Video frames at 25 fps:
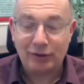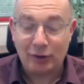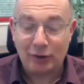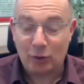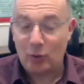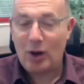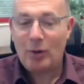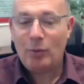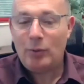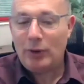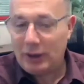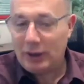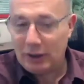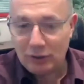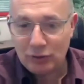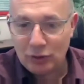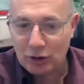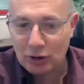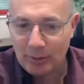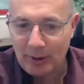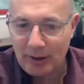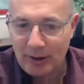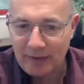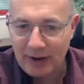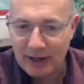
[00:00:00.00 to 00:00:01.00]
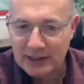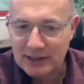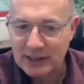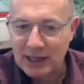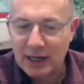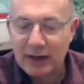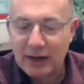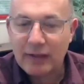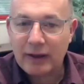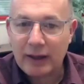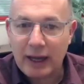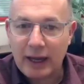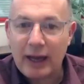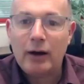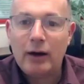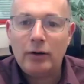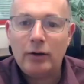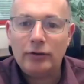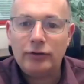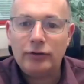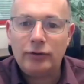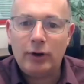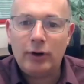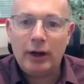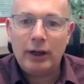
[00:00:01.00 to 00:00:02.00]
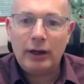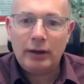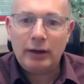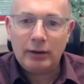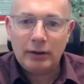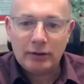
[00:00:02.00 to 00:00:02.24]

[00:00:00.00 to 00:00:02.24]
So one, we can talk about vaccinating the cows, right?